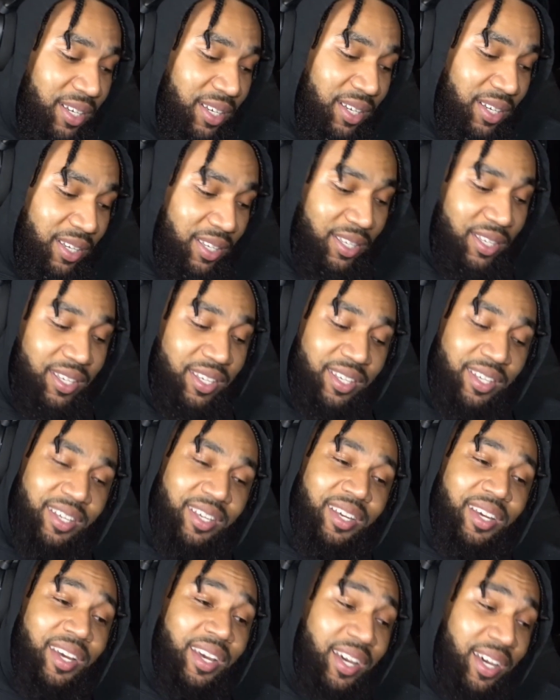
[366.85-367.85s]

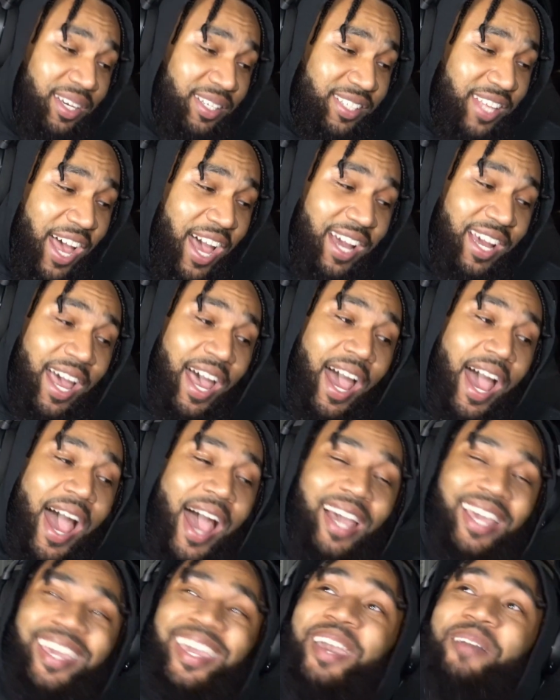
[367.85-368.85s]
Because I
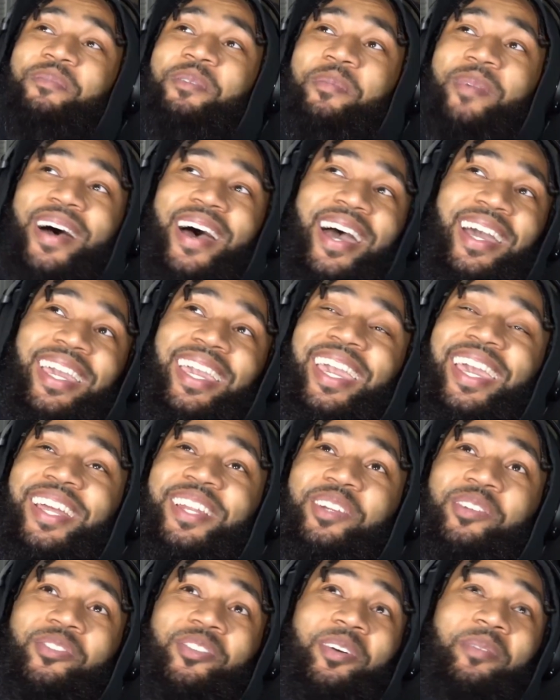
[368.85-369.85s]
can't pull my, I can't
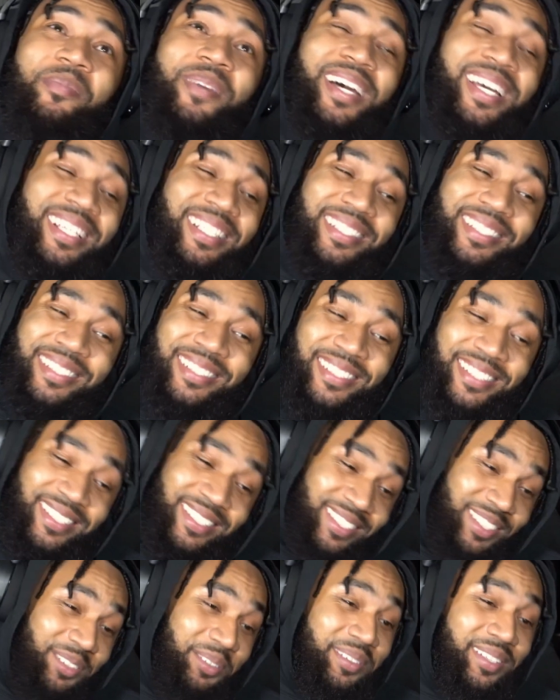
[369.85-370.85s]
do it, but
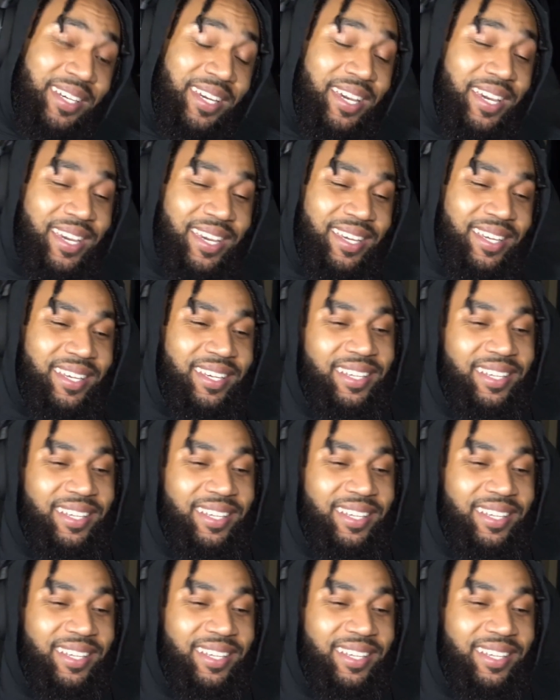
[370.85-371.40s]
you can.